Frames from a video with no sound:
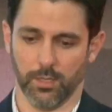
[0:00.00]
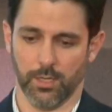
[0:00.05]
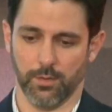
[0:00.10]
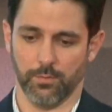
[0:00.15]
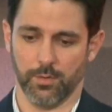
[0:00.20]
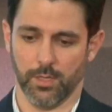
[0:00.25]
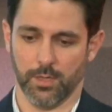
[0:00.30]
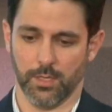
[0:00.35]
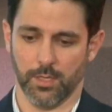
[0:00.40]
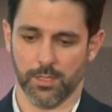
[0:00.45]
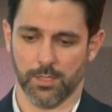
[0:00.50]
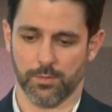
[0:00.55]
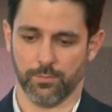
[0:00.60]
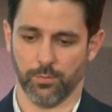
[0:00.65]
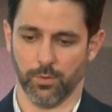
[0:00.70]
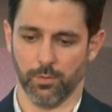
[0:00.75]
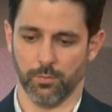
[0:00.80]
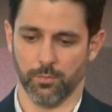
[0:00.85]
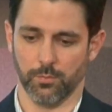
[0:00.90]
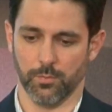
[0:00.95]
live in this
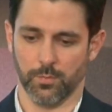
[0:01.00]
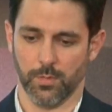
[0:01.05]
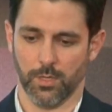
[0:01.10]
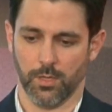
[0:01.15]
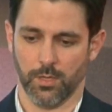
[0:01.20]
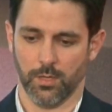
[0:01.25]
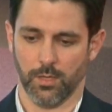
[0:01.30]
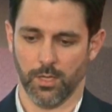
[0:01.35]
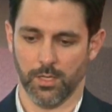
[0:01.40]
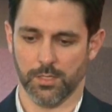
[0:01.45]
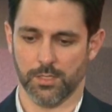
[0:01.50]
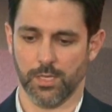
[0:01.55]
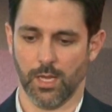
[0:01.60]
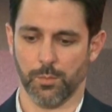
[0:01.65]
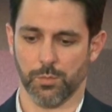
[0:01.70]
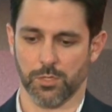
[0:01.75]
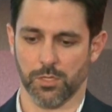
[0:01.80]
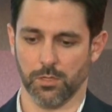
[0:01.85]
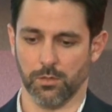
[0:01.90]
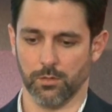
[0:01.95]
from
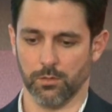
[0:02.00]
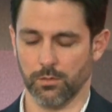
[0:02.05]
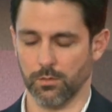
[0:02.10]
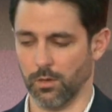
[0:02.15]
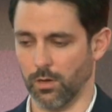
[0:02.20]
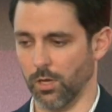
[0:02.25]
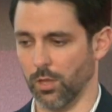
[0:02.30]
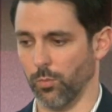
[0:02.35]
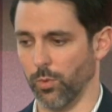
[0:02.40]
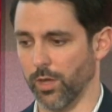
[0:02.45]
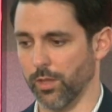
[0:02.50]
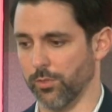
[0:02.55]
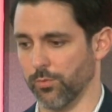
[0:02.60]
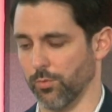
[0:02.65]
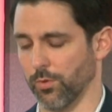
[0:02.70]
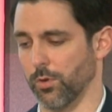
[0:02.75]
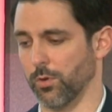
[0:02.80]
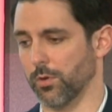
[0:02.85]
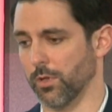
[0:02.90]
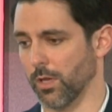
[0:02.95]
inception all the way
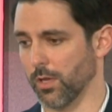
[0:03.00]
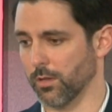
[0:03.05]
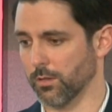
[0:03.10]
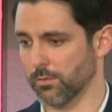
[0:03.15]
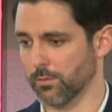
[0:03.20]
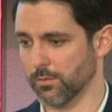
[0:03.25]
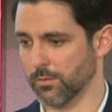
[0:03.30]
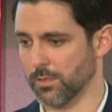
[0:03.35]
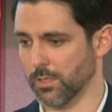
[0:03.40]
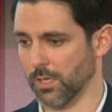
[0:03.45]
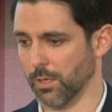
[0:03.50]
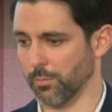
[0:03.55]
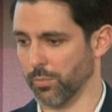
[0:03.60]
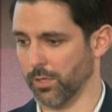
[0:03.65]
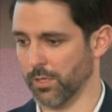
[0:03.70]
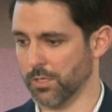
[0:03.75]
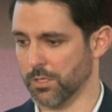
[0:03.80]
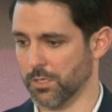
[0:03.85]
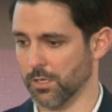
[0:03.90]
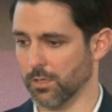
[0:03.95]
through to
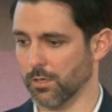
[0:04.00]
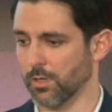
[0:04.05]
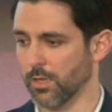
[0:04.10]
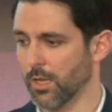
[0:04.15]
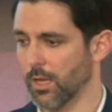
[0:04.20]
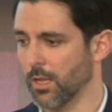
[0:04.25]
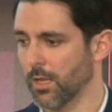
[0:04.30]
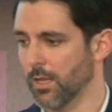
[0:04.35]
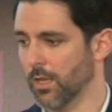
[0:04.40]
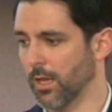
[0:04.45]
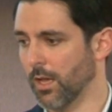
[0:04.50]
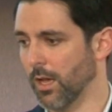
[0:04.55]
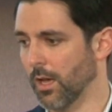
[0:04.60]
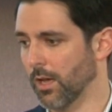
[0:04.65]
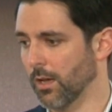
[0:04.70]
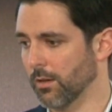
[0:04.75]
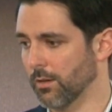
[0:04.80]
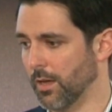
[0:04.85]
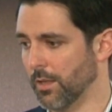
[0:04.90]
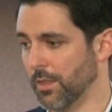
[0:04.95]
completion,
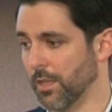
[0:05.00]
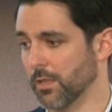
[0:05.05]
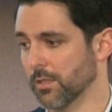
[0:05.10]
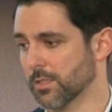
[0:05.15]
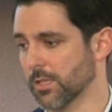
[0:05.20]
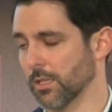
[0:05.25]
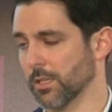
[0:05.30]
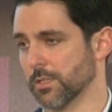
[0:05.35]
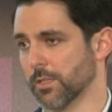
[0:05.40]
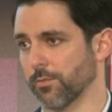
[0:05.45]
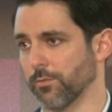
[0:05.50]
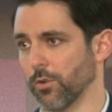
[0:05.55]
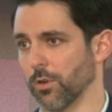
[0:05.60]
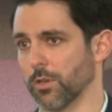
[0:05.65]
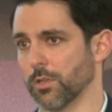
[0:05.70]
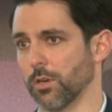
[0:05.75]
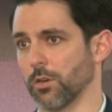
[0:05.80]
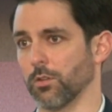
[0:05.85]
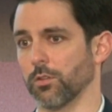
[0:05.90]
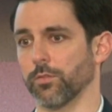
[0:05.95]
and then solicit for
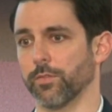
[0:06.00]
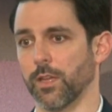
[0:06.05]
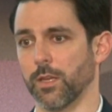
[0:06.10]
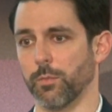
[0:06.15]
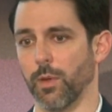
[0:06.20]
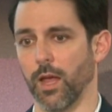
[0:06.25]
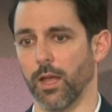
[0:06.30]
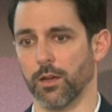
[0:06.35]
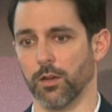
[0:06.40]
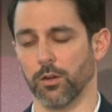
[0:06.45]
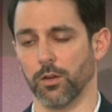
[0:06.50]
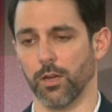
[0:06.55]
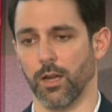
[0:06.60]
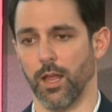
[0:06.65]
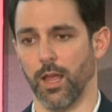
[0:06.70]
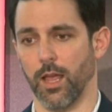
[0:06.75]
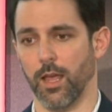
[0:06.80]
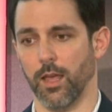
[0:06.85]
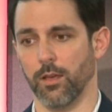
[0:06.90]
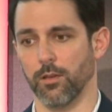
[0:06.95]
internal feedback. You're going
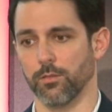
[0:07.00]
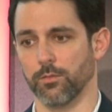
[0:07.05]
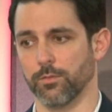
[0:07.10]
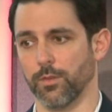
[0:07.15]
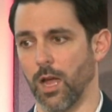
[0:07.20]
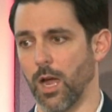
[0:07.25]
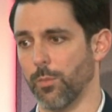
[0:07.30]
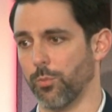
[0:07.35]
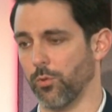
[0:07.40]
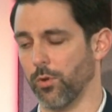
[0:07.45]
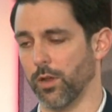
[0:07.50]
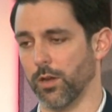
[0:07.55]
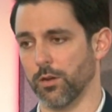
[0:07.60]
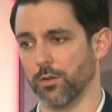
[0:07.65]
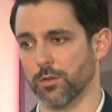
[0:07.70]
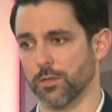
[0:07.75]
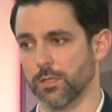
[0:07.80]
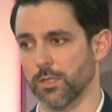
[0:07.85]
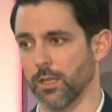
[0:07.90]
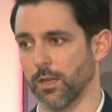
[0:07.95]
to have
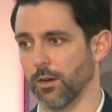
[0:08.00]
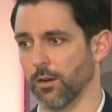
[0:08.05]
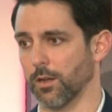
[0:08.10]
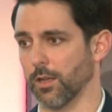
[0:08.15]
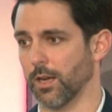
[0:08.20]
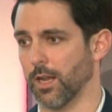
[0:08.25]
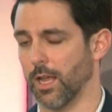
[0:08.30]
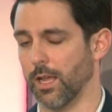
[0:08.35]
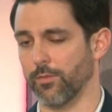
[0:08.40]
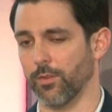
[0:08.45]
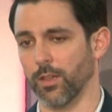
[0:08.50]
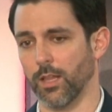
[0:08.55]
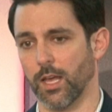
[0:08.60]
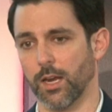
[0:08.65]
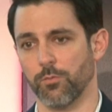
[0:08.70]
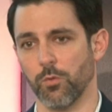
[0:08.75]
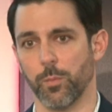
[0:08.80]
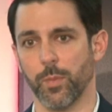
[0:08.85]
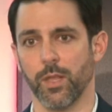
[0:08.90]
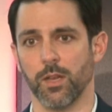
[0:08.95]
operators that are going to have a
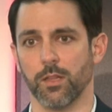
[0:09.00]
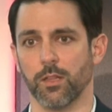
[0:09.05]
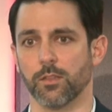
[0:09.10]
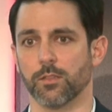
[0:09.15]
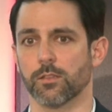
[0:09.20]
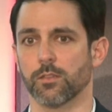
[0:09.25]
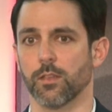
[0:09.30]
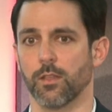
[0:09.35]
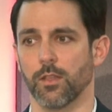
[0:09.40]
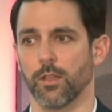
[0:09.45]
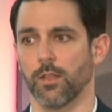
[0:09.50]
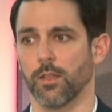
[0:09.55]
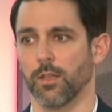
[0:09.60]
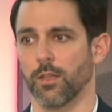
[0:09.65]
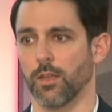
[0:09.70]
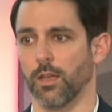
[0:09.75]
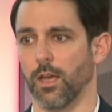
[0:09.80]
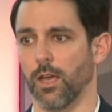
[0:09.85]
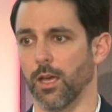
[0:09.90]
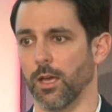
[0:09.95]
lot of opinions,
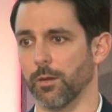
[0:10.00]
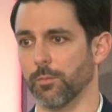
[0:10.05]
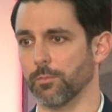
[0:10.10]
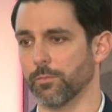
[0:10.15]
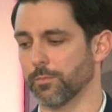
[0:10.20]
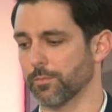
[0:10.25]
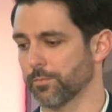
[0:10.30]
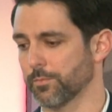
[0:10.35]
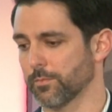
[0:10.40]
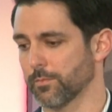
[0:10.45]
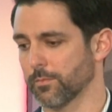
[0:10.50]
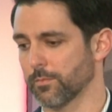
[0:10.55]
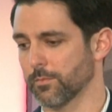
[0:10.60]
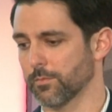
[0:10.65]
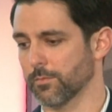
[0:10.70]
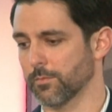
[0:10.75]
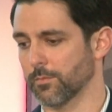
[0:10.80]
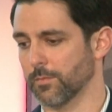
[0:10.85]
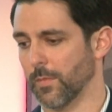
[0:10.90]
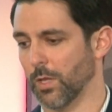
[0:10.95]

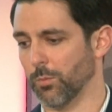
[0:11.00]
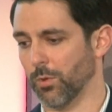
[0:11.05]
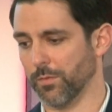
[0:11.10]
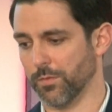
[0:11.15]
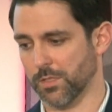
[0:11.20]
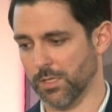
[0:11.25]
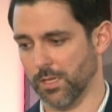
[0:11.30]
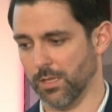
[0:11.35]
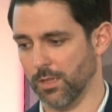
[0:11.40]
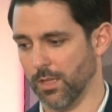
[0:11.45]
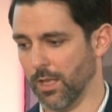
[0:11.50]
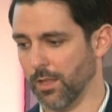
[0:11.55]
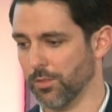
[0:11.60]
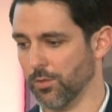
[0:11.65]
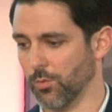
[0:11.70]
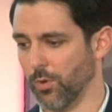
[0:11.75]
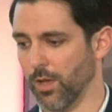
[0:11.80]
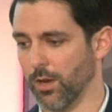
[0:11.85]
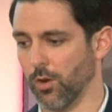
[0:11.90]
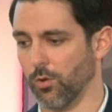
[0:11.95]
and we've seen that
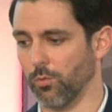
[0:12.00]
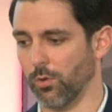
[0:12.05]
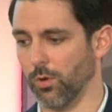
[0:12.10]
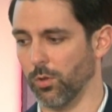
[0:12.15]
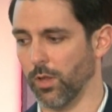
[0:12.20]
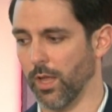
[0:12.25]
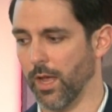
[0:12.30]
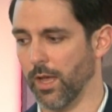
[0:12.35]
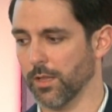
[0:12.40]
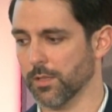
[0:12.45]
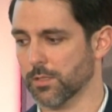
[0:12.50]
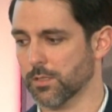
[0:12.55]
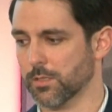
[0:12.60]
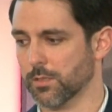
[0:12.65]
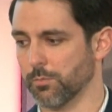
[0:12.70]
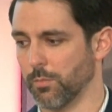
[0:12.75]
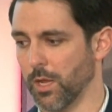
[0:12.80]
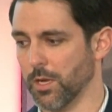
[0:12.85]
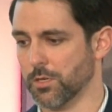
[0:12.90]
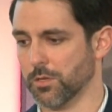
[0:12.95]
throughout our
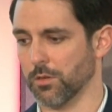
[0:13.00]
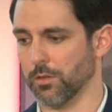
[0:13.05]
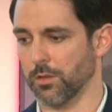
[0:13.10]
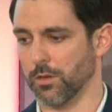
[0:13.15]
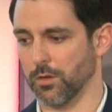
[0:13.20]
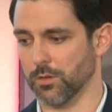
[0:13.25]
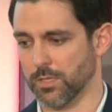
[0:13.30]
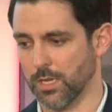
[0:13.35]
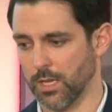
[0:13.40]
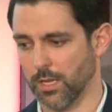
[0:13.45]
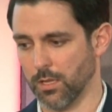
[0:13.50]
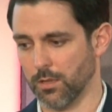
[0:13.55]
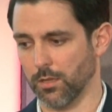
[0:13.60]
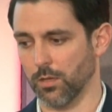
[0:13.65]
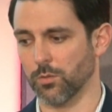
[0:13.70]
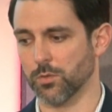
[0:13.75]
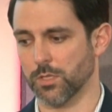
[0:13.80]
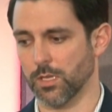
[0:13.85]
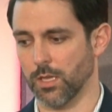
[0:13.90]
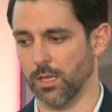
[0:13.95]
rollouts. Make sure that you're taking
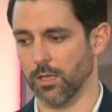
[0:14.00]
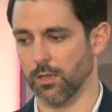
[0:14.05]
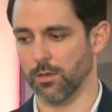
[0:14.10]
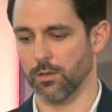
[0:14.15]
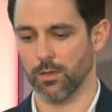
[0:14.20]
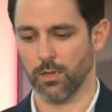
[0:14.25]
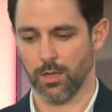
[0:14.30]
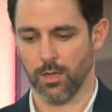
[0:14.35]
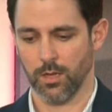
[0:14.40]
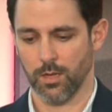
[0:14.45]
those in